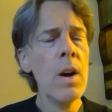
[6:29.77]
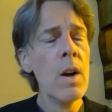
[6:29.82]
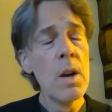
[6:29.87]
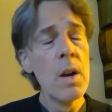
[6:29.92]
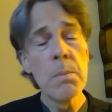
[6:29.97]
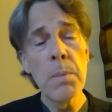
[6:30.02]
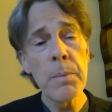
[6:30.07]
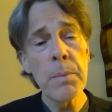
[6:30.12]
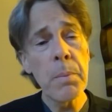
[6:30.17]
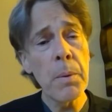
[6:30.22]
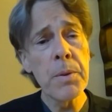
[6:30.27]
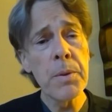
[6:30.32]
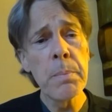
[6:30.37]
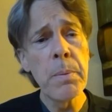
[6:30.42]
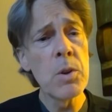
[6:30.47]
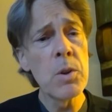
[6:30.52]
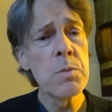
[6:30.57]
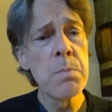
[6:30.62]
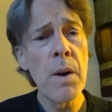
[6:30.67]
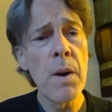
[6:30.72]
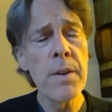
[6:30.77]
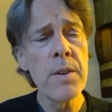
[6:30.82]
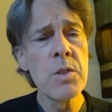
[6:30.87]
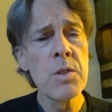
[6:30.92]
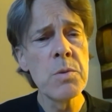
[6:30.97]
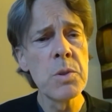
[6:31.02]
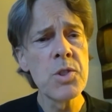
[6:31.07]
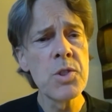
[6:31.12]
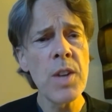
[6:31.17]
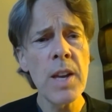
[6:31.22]
But what the postmoderns will
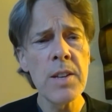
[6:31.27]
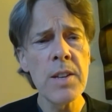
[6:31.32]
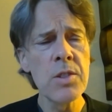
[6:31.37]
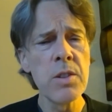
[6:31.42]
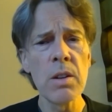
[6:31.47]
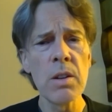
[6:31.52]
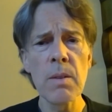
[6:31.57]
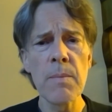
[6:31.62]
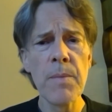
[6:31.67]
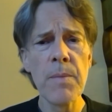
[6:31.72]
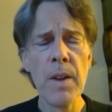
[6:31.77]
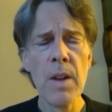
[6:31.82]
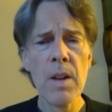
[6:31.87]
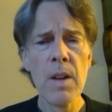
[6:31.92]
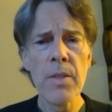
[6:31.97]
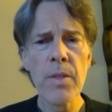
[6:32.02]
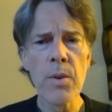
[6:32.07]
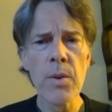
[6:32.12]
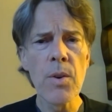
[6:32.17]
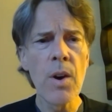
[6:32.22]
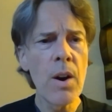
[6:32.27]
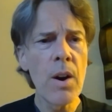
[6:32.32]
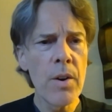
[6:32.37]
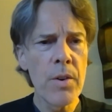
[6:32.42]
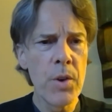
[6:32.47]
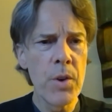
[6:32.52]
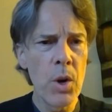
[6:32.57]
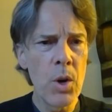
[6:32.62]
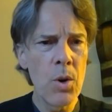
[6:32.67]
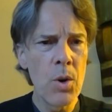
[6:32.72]
say is, look, there are
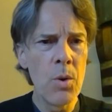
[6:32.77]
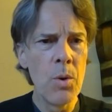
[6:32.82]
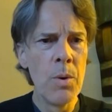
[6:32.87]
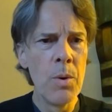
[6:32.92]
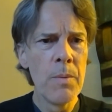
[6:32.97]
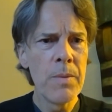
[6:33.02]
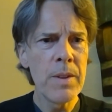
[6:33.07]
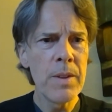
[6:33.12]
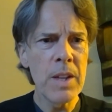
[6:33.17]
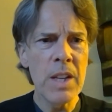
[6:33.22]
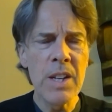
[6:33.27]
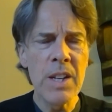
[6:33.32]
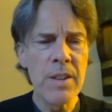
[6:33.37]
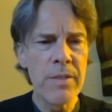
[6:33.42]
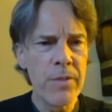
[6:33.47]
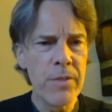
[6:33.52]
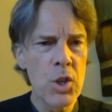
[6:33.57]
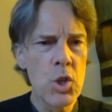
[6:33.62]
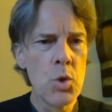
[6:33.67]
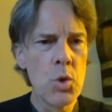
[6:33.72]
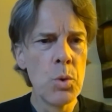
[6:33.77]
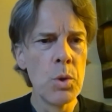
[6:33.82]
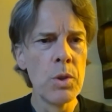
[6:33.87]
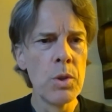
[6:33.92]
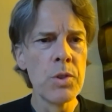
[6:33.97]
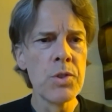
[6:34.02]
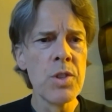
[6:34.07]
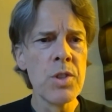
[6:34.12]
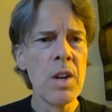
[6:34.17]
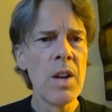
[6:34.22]
no
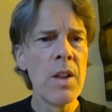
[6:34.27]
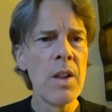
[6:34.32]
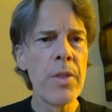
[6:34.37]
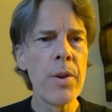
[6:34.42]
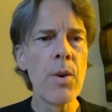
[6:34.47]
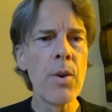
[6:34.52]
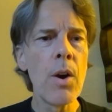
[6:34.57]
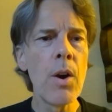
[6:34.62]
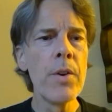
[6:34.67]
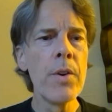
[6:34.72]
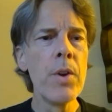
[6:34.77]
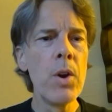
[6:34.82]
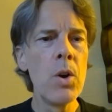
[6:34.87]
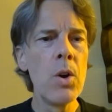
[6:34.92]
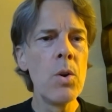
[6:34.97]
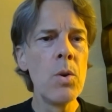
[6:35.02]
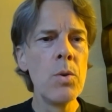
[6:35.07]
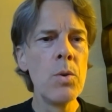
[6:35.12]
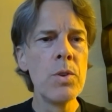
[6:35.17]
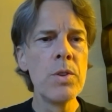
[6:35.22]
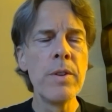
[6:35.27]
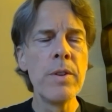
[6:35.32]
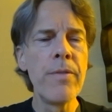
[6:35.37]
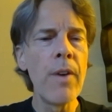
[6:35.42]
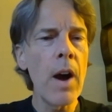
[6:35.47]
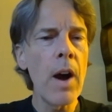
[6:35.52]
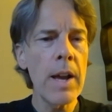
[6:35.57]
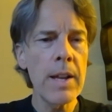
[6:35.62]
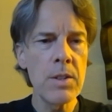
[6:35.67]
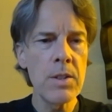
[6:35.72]
individuals, there are no
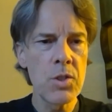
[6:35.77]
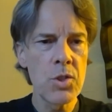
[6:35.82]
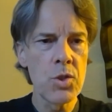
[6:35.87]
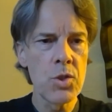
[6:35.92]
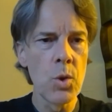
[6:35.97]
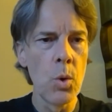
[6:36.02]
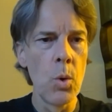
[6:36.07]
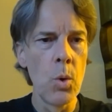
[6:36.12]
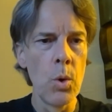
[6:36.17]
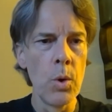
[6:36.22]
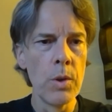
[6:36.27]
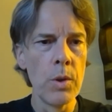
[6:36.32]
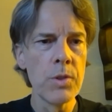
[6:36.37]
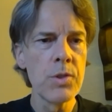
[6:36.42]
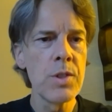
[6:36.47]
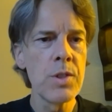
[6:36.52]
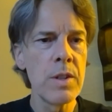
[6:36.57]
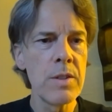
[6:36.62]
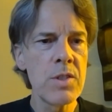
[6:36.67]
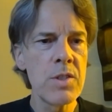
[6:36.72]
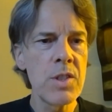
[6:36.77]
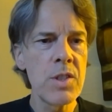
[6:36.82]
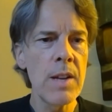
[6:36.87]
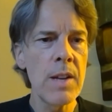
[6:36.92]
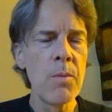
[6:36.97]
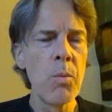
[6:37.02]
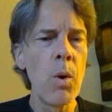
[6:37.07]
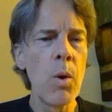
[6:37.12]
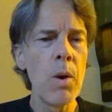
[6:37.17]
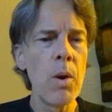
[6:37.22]
divine souls, and instead
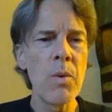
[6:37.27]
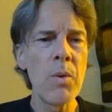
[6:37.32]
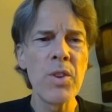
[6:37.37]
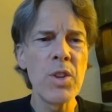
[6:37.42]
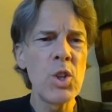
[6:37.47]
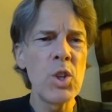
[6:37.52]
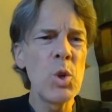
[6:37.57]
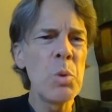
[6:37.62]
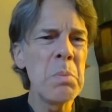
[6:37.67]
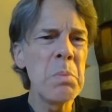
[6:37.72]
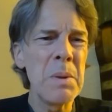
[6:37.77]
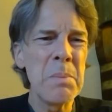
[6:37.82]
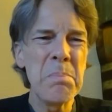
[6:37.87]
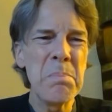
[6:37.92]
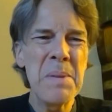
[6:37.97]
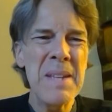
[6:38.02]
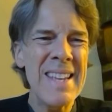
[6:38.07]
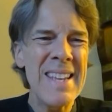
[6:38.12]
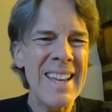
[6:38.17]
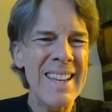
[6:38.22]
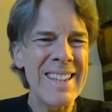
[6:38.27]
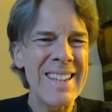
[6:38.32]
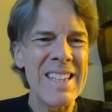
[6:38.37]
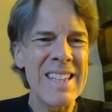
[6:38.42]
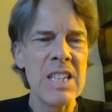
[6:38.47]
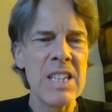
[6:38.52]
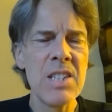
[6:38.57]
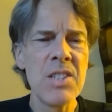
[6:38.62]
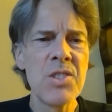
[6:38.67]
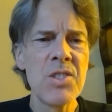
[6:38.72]
what the human being
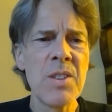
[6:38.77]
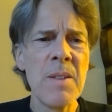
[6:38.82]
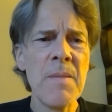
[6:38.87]
is